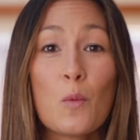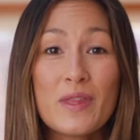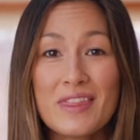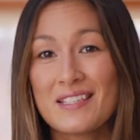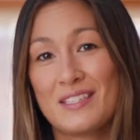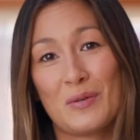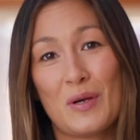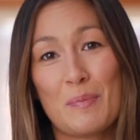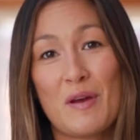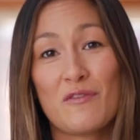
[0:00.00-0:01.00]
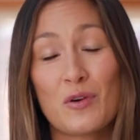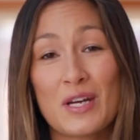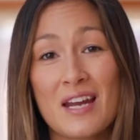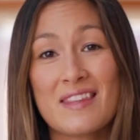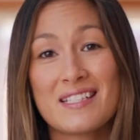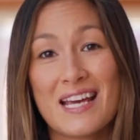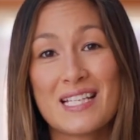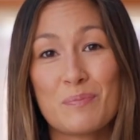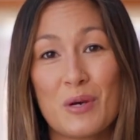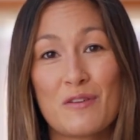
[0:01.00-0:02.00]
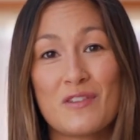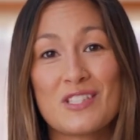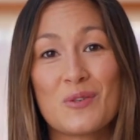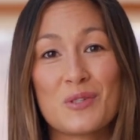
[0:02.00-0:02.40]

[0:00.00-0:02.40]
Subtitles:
with the syrup for another day's breakfast or